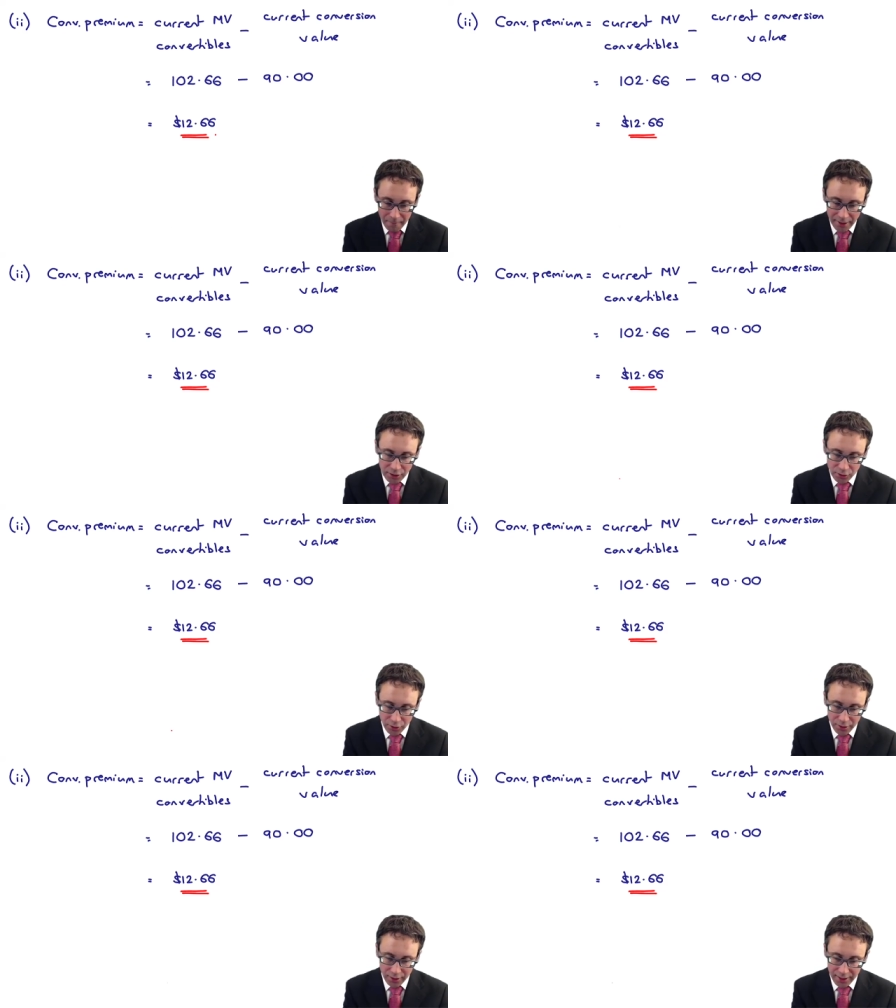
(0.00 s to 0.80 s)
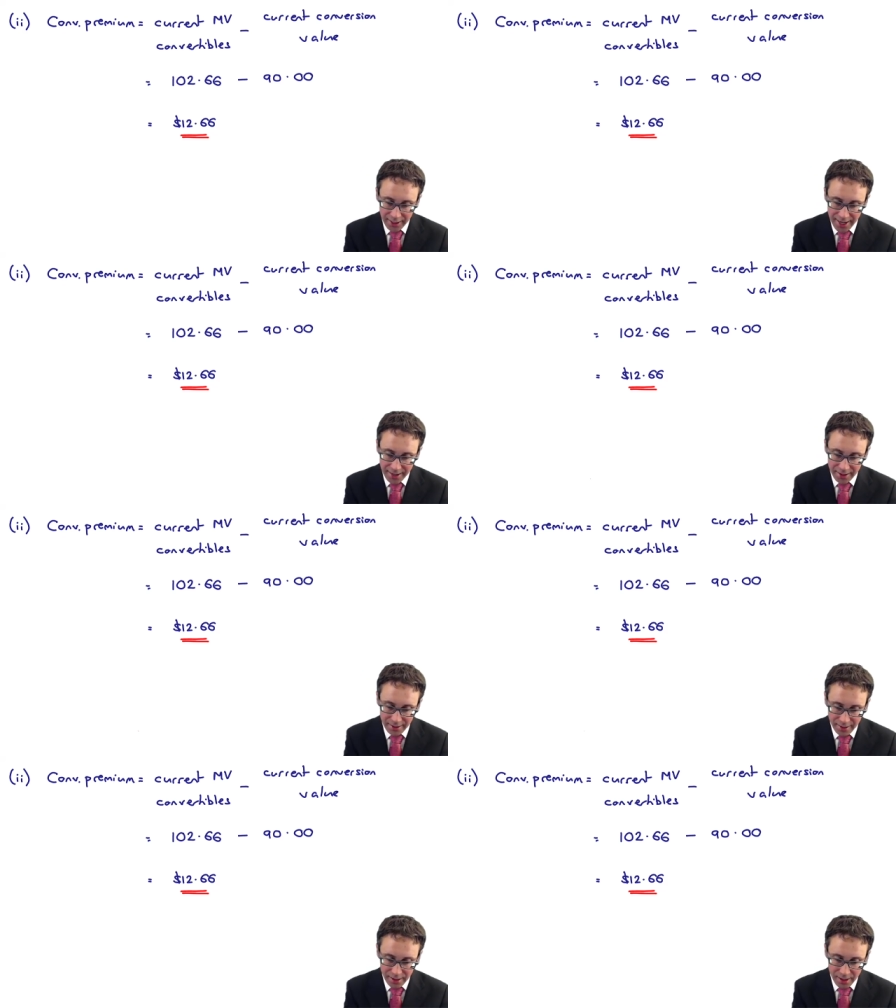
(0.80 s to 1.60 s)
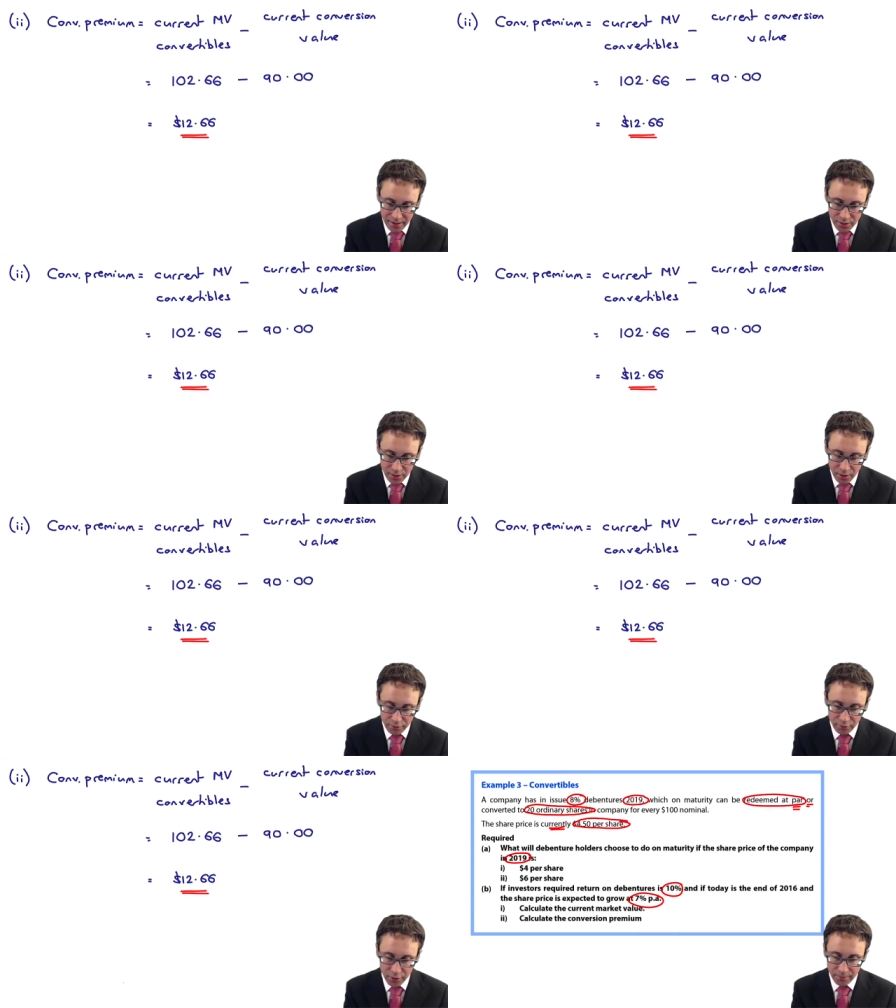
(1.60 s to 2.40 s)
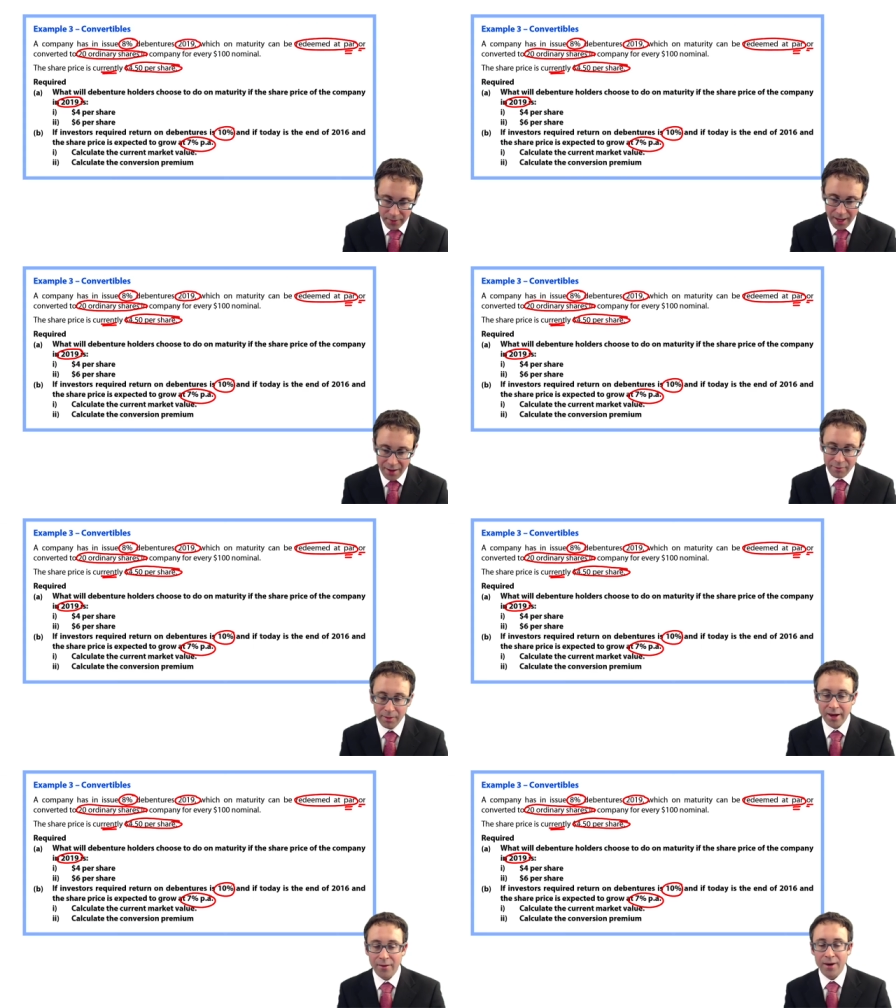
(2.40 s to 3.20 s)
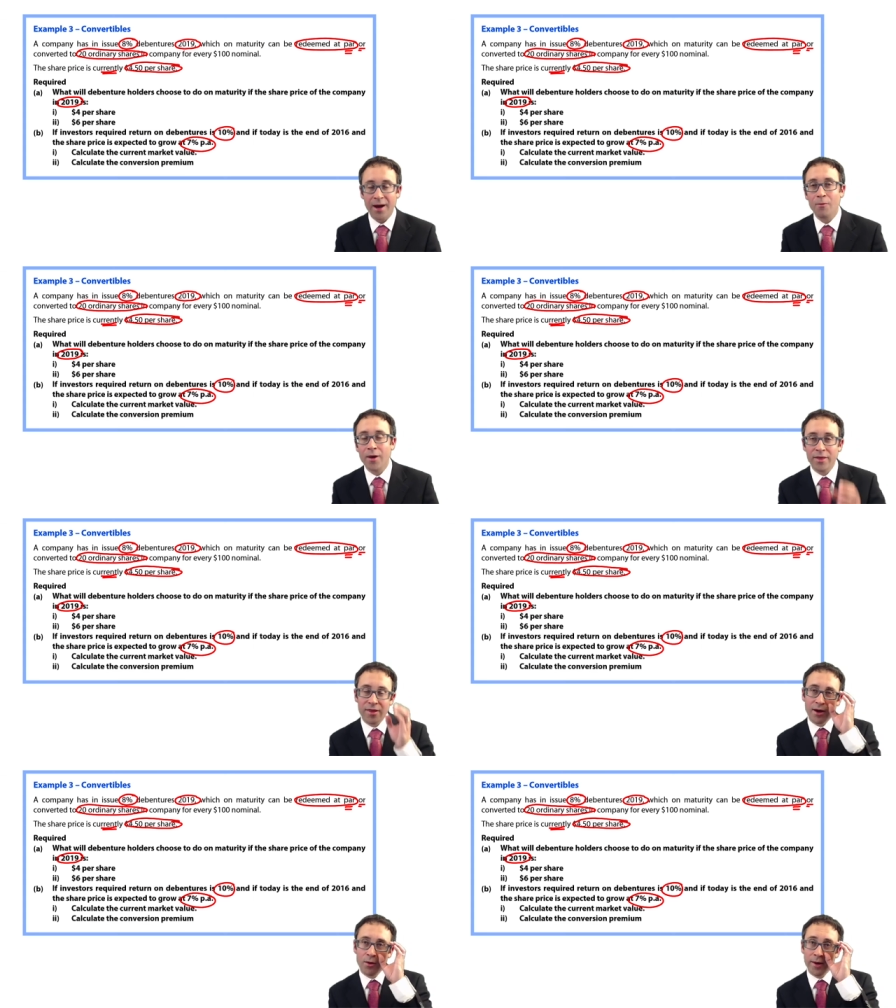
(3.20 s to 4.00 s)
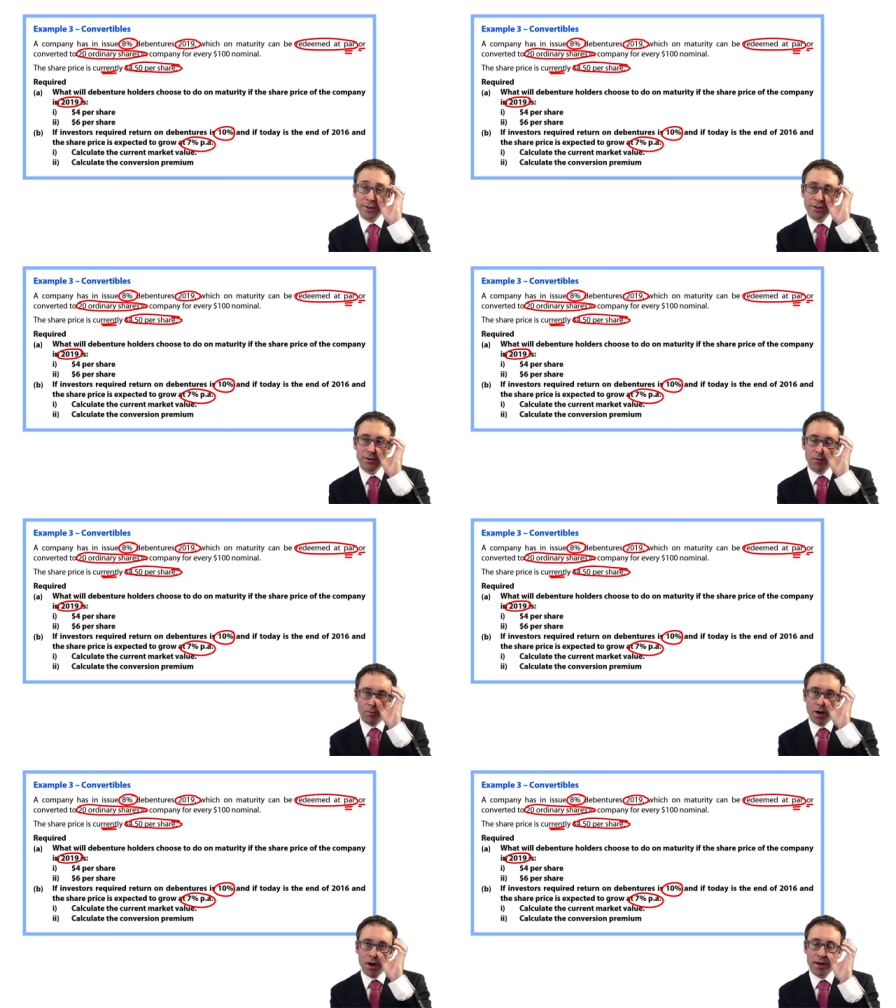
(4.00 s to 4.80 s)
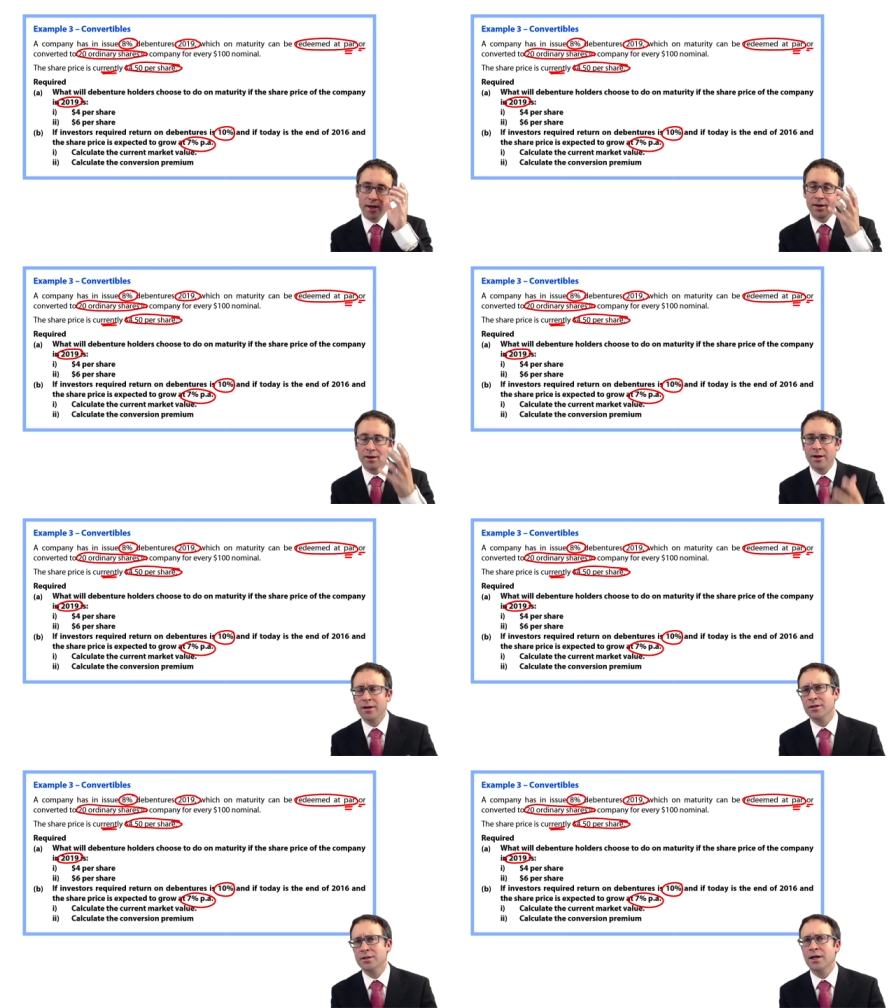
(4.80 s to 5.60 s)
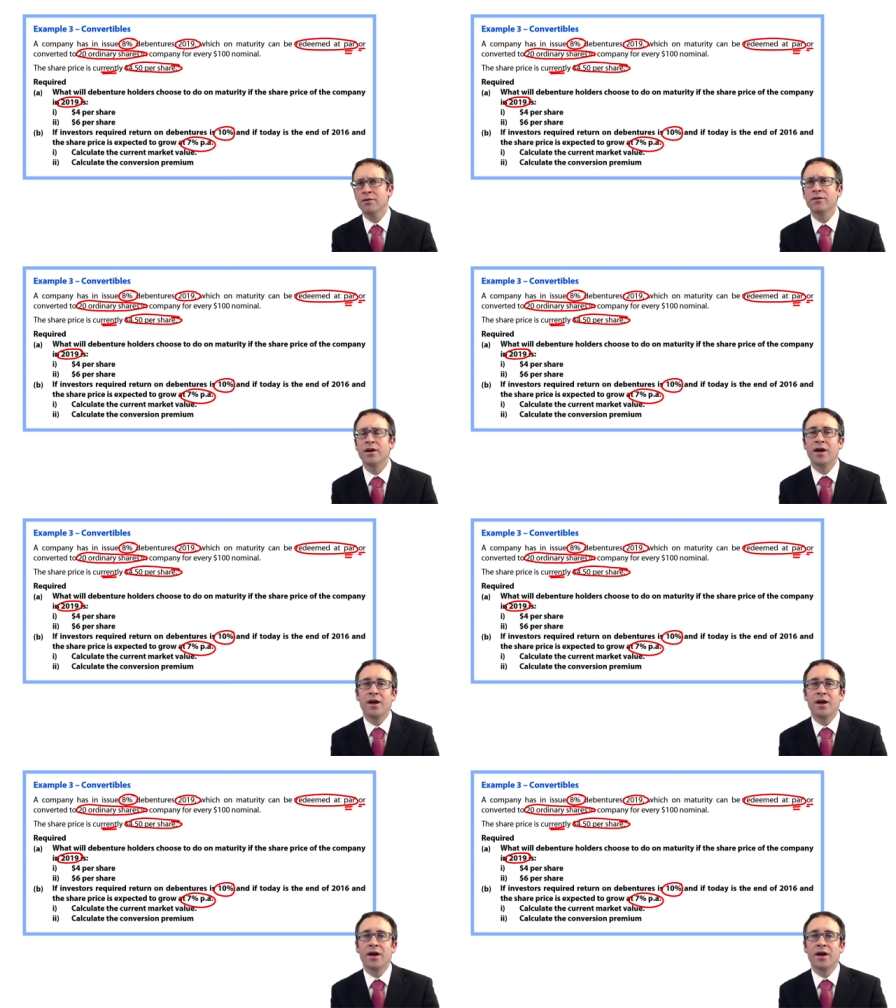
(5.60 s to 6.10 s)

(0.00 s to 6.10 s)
make sure again uh, that you go through have a play around with that question work it yourself